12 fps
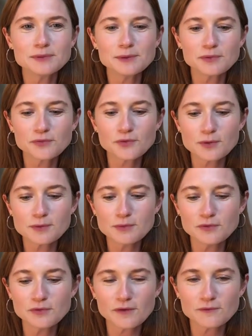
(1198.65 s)
But before we
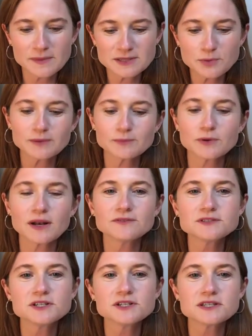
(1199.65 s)
move on from this point, would
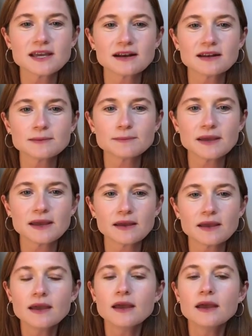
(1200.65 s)
love to just hear a little
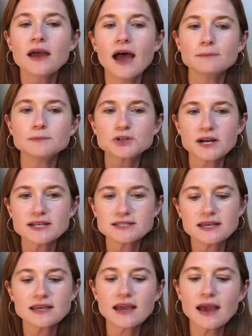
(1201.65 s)
bit,
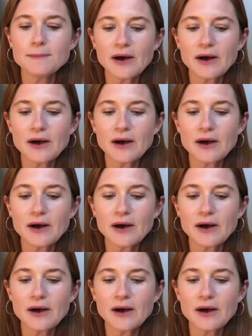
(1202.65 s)
Tracy,